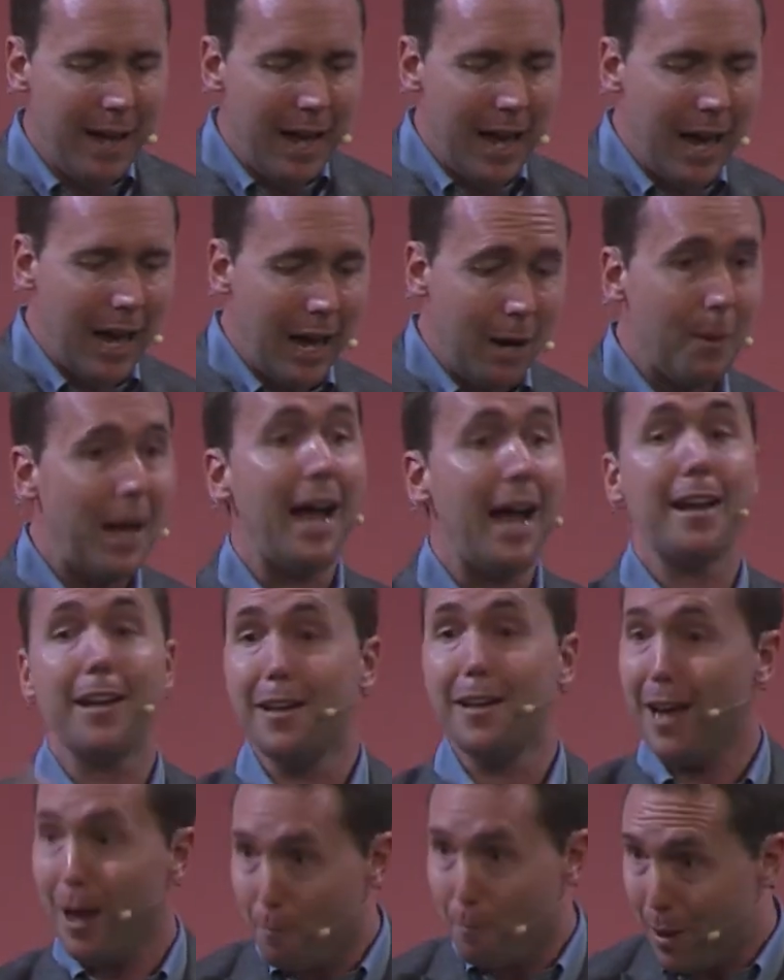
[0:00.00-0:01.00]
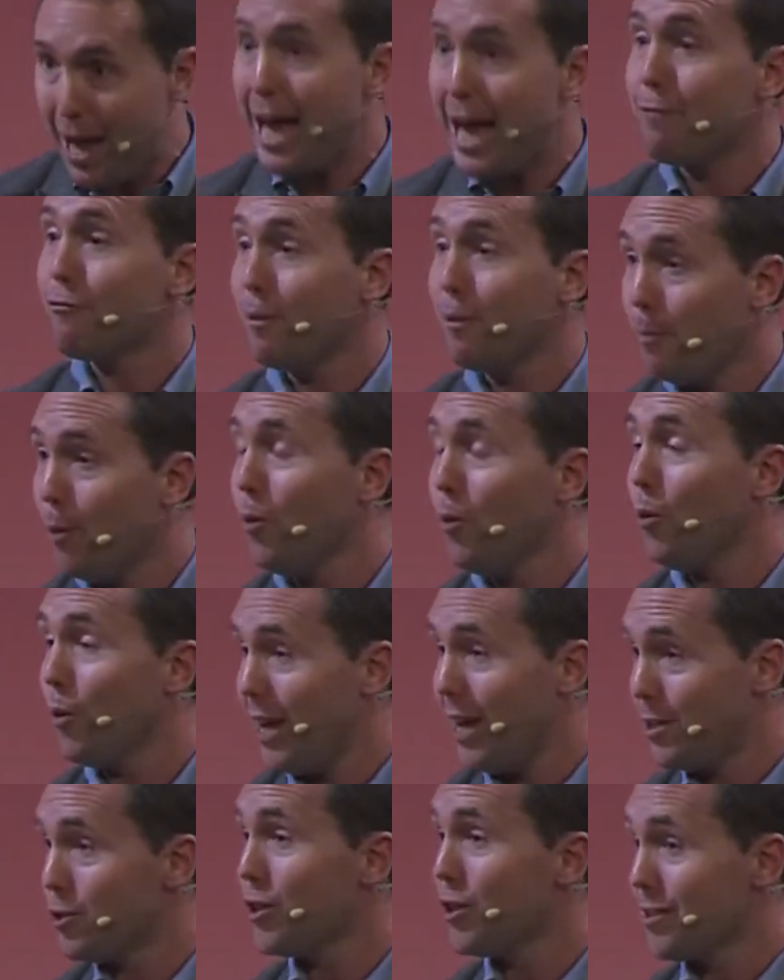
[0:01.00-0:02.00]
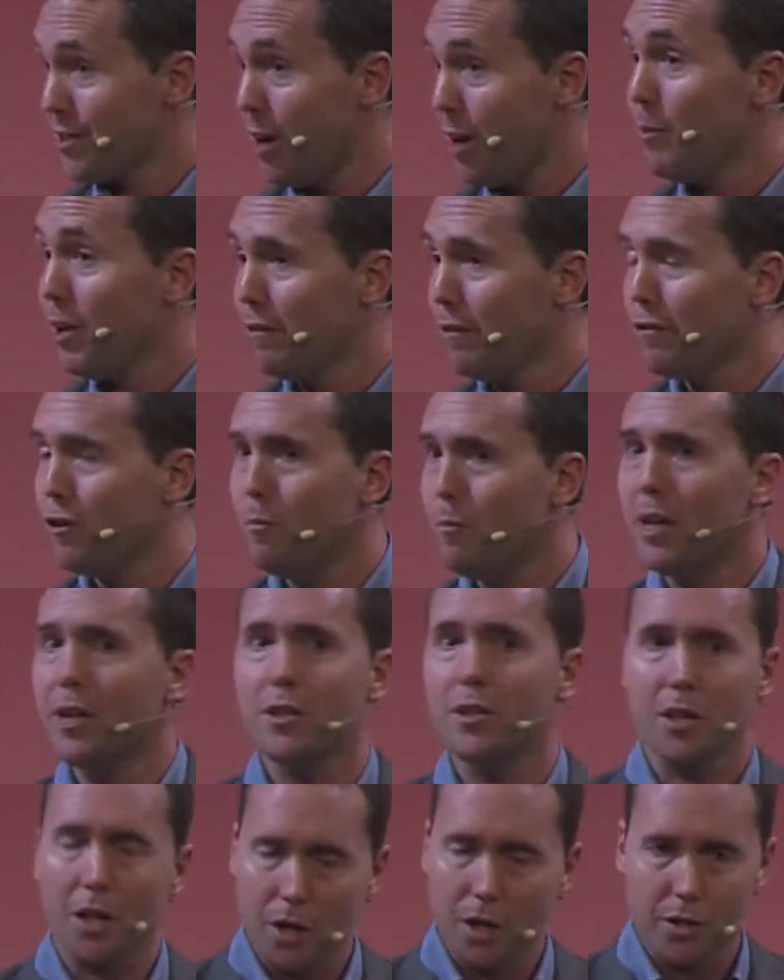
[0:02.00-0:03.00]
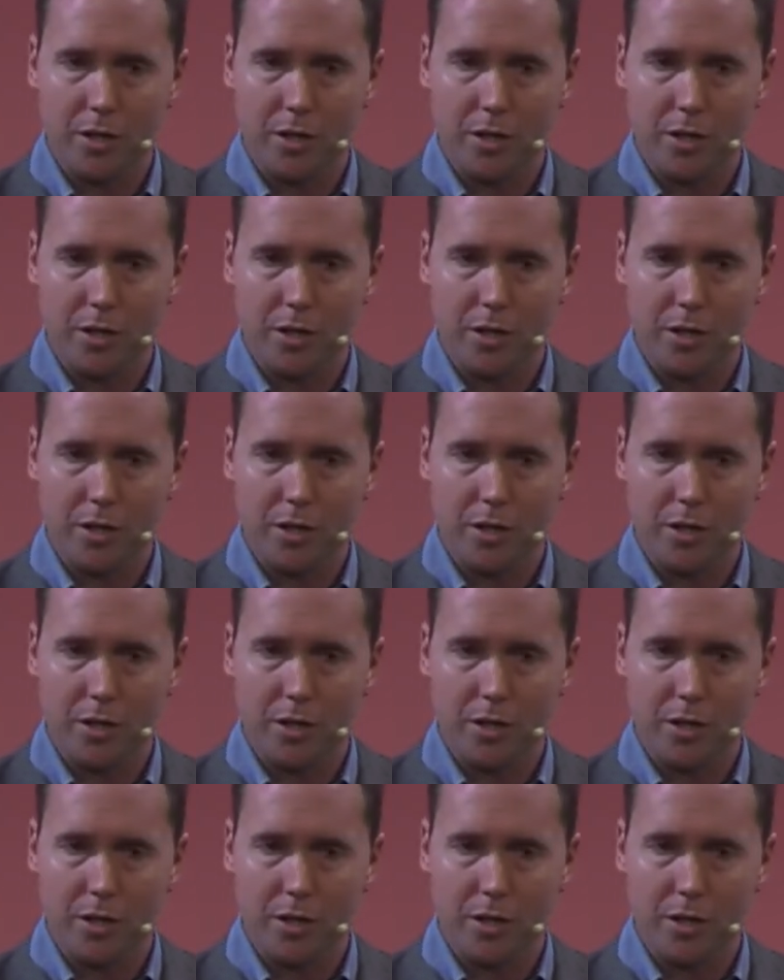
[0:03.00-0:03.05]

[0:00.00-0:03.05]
and a bad report had just come in a few minutes ago,